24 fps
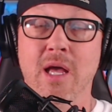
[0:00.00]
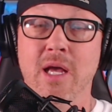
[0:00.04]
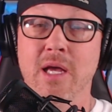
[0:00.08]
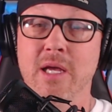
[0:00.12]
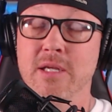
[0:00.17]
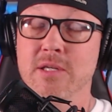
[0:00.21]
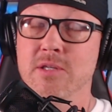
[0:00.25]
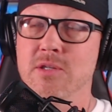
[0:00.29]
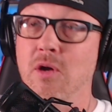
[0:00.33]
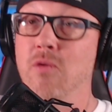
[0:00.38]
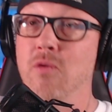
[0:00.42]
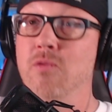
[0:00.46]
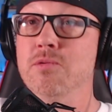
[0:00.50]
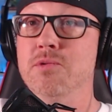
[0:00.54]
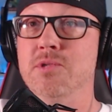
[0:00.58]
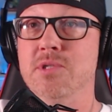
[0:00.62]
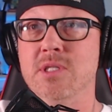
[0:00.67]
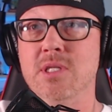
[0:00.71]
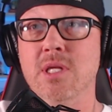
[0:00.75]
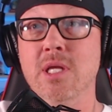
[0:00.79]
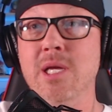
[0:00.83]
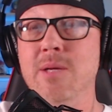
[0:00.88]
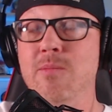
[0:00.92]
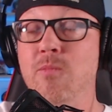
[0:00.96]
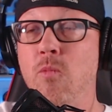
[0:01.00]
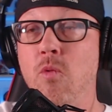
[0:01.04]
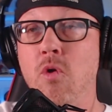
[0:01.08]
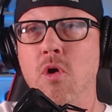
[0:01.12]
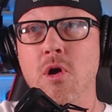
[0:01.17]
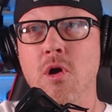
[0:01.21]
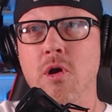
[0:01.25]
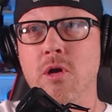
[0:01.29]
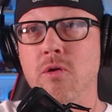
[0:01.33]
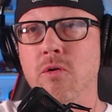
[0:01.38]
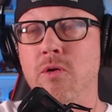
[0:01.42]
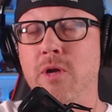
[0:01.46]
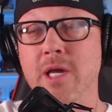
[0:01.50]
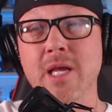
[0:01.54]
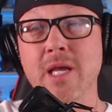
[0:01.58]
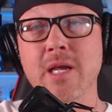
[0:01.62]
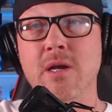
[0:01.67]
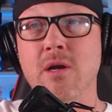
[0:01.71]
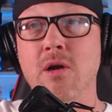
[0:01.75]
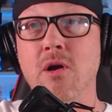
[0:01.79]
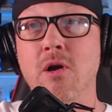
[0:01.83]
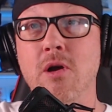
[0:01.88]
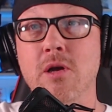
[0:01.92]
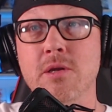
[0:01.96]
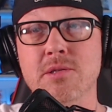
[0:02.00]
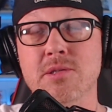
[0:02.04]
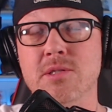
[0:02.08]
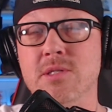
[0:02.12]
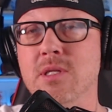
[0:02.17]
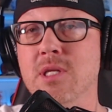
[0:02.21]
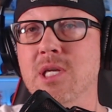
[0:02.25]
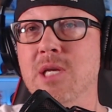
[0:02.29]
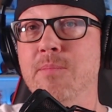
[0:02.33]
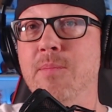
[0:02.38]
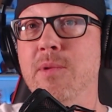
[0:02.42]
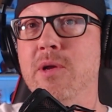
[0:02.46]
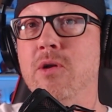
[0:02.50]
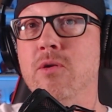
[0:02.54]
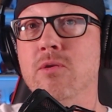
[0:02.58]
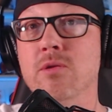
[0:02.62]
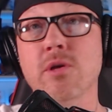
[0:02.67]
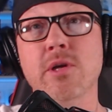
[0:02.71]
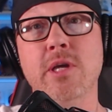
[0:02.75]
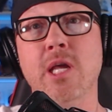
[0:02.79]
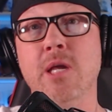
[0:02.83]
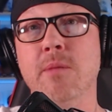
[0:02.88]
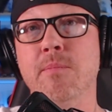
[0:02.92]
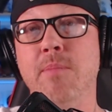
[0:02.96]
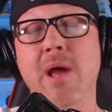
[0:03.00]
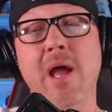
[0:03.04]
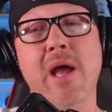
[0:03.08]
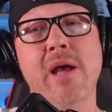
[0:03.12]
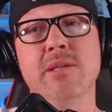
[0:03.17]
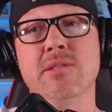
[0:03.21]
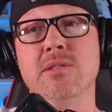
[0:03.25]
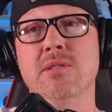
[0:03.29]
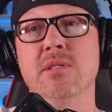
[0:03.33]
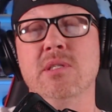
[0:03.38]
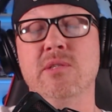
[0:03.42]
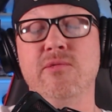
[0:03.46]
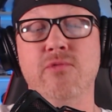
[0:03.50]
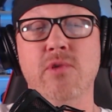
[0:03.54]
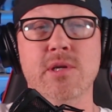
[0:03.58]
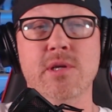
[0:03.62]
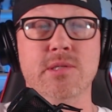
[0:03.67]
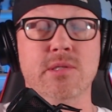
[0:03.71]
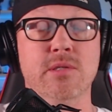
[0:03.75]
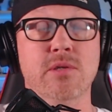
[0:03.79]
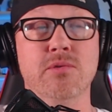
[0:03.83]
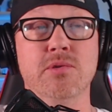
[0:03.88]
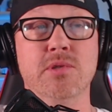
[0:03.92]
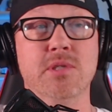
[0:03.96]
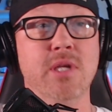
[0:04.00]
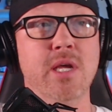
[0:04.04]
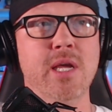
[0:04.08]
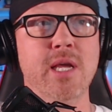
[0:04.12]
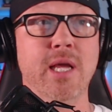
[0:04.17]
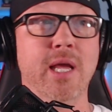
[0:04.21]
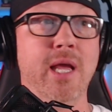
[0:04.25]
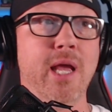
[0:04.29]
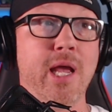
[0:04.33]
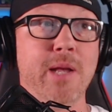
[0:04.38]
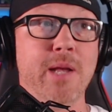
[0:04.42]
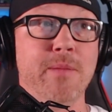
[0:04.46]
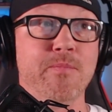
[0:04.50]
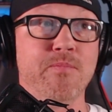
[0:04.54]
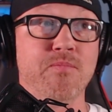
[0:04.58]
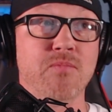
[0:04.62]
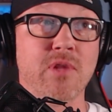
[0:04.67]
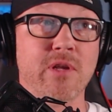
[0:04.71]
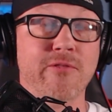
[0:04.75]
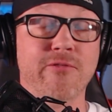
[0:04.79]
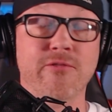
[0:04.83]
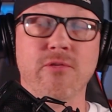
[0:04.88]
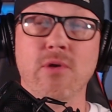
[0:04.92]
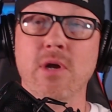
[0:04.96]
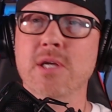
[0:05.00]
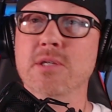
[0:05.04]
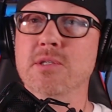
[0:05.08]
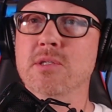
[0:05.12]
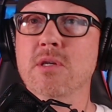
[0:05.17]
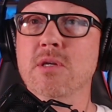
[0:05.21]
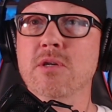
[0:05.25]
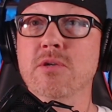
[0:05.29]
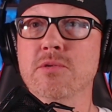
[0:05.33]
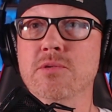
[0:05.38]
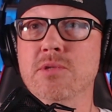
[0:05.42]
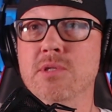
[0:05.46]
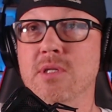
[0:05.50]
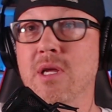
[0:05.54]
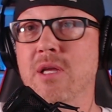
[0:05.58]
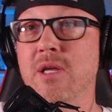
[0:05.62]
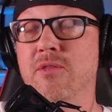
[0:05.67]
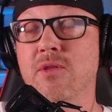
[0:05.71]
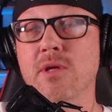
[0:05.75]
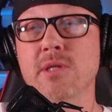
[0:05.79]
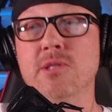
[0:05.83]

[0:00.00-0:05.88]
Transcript: Don't sleepwalk or get caught sleeping or looking past this Fresno State game. Fresno State, this